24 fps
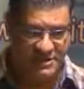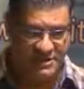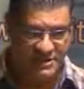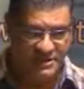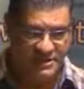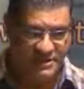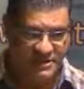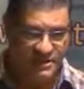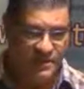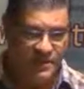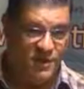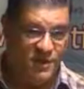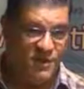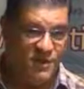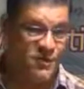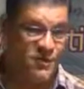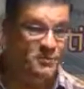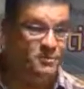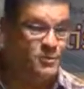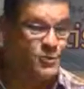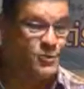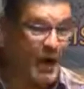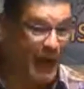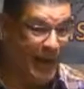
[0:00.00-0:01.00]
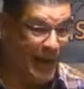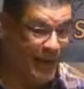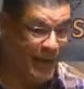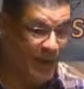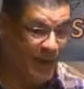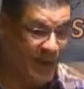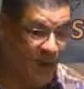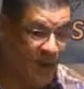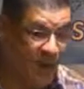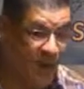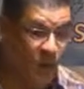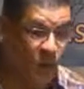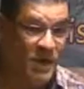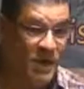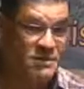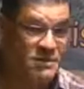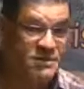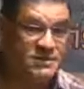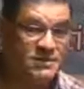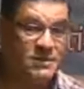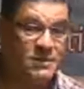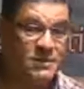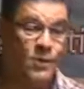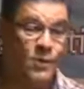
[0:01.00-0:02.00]
when you're praying,
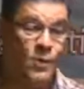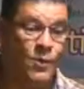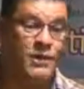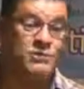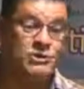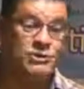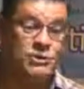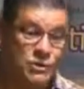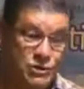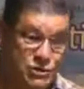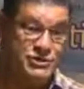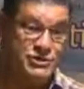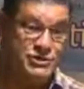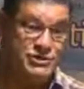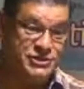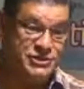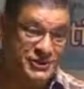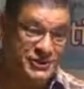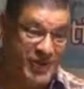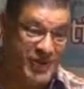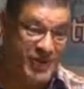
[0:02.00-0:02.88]
what do you say?